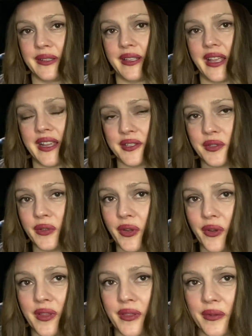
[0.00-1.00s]
as you're
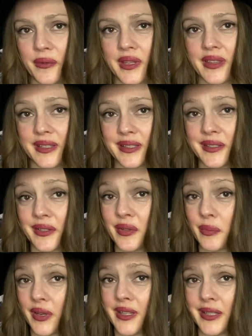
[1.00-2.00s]
going through it, that it's going
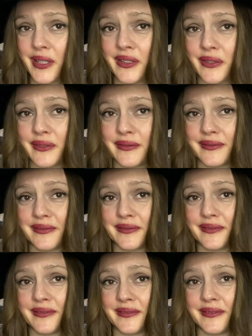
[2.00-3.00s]
to break you.
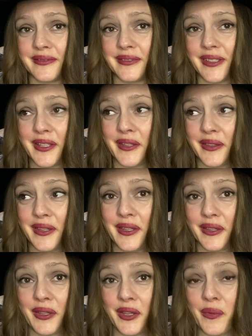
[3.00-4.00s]
And you
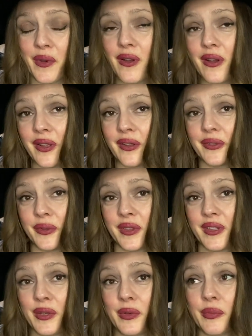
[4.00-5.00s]
think that you are. You
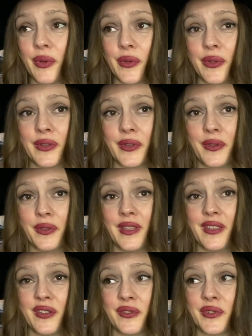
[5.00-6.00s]
think you're broken. You
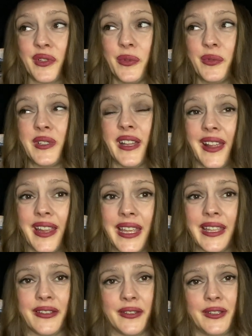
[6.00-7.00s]
think your soul's dying.